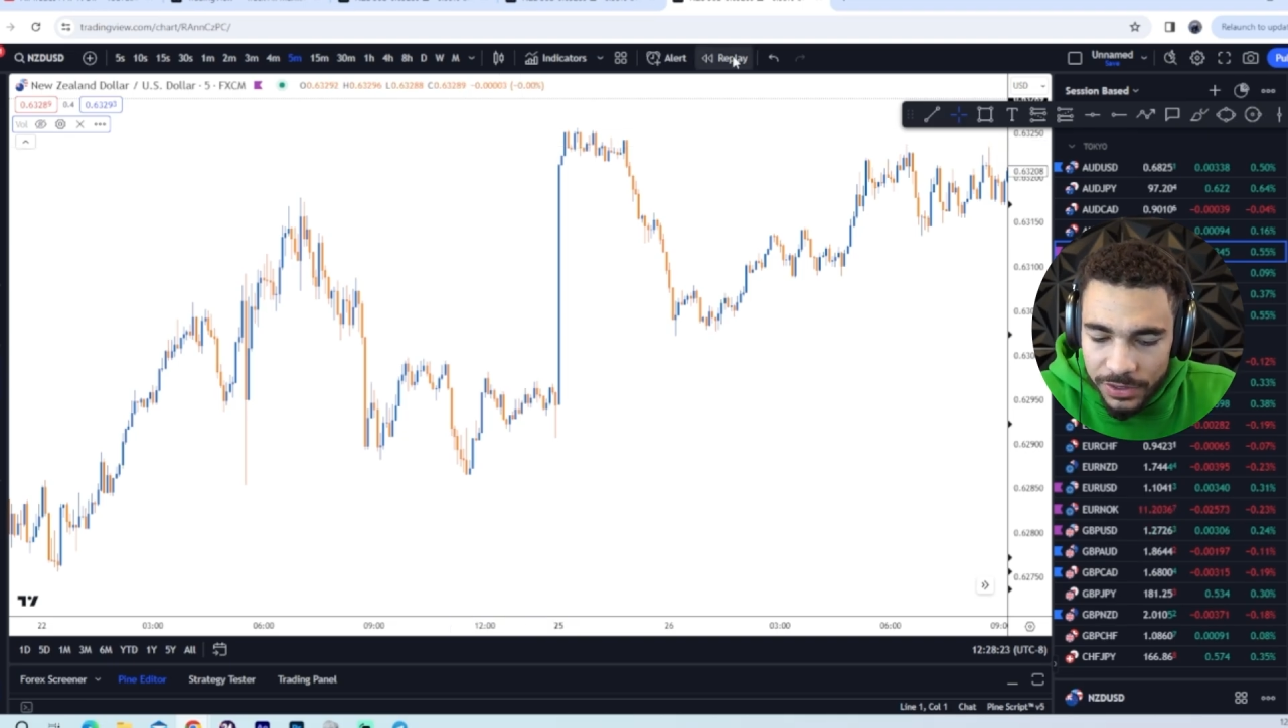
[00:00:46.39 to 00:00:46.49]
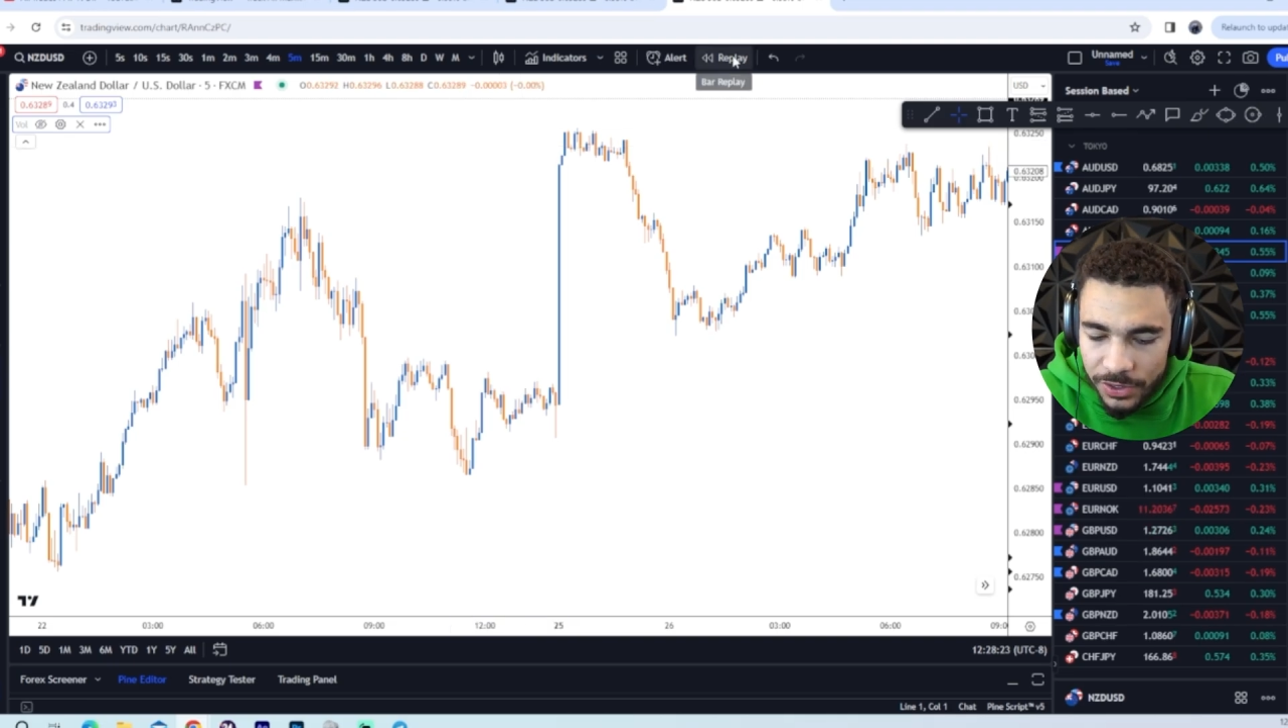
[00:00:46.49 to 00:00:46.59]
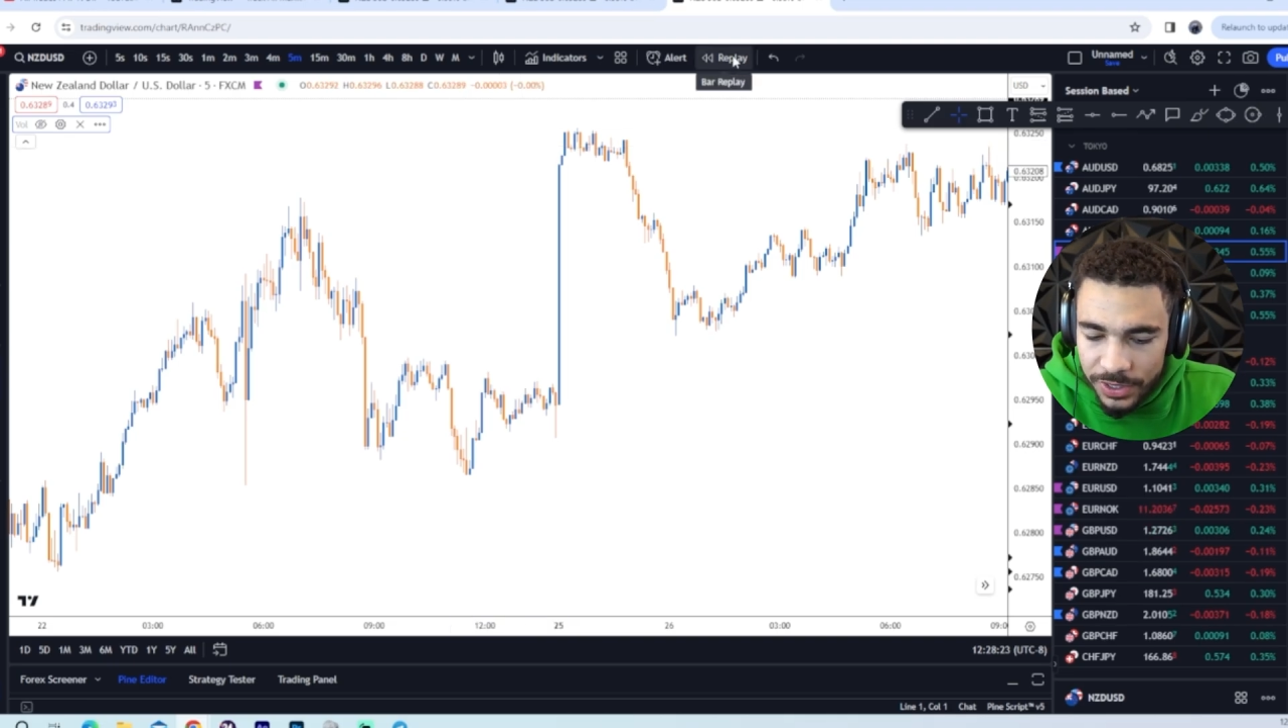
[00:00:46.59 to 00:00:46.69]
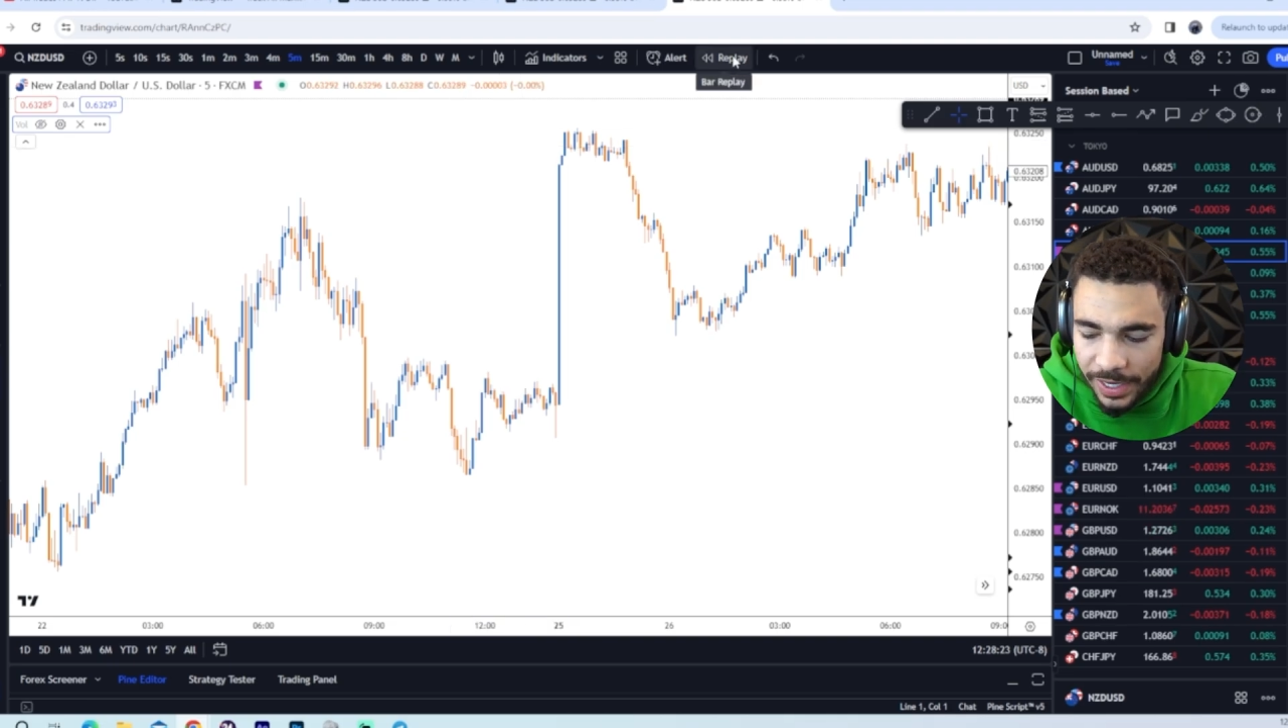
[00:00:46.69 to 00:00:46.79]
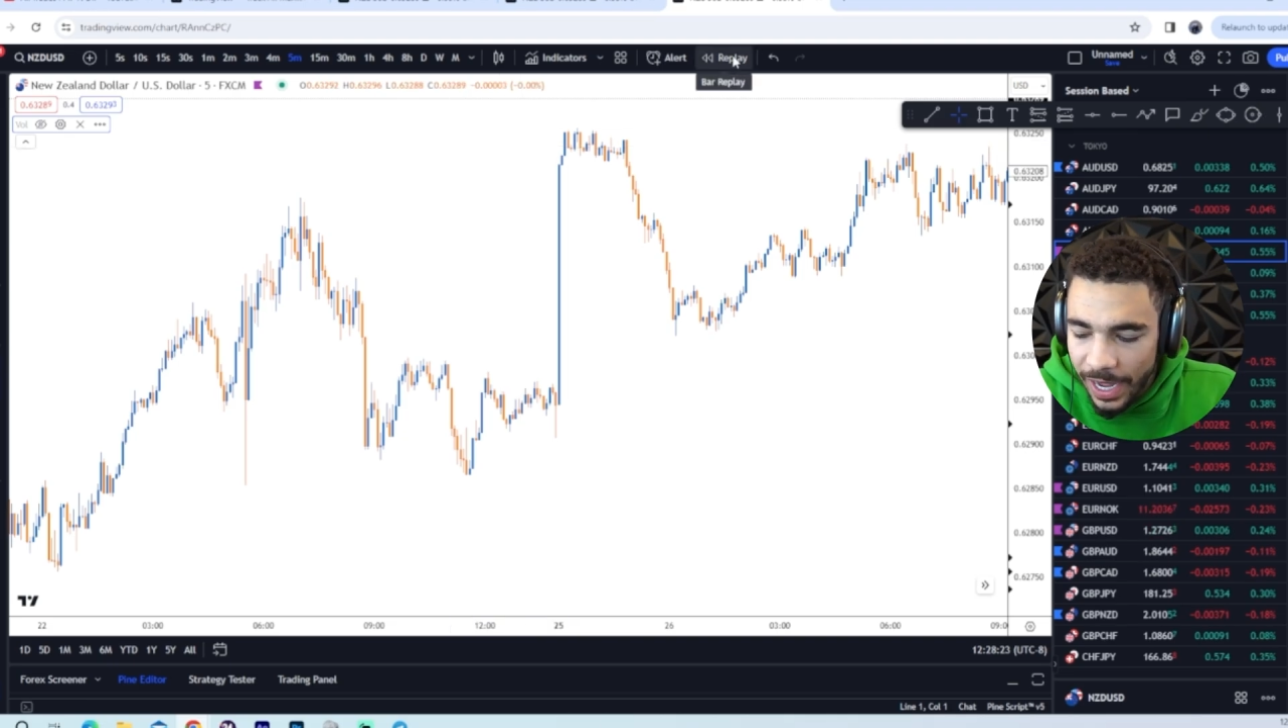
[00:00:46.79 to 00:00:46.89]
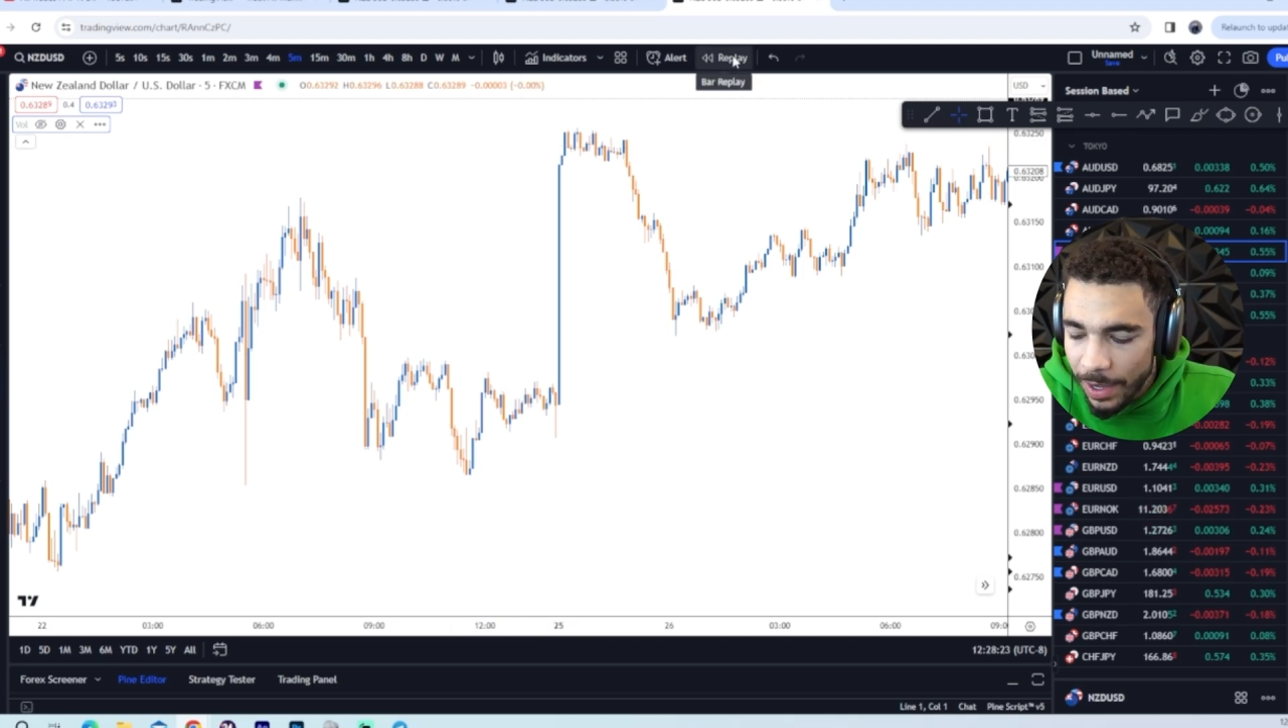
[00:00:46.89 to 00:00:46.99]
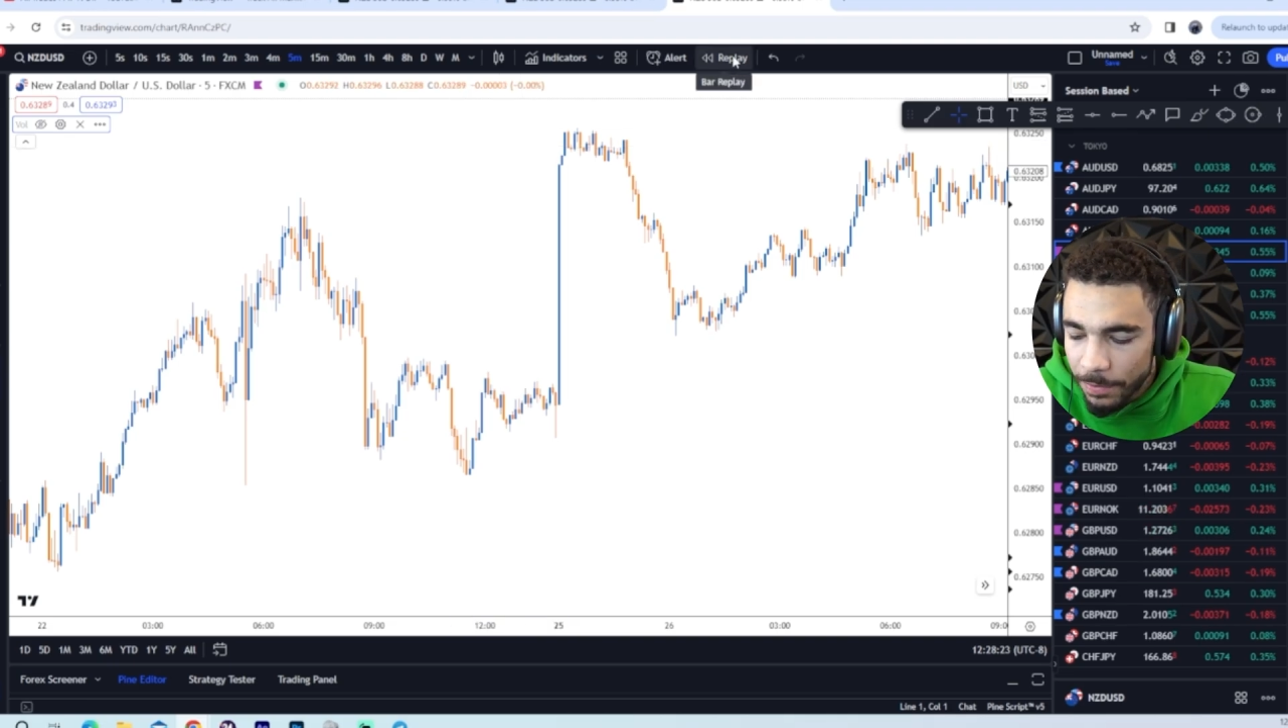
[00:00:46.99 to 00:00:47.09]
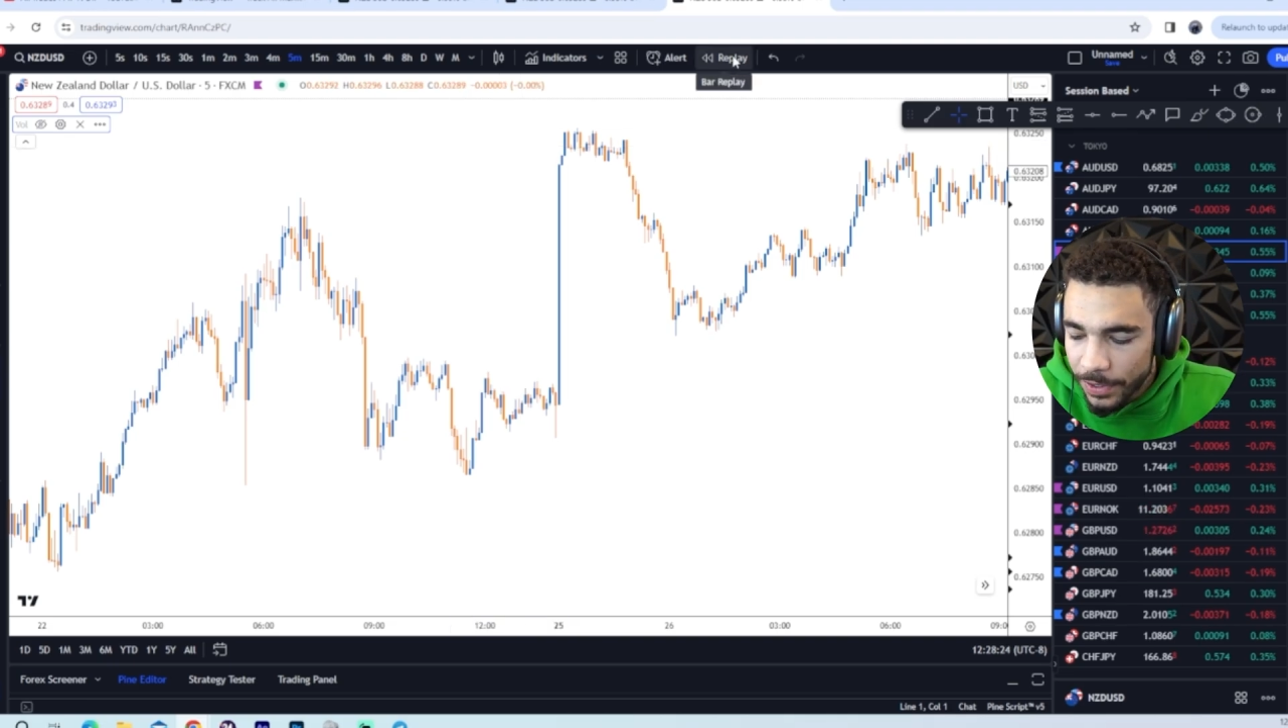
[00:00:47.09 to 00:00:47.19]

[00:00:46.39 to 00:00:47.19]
there's a gap,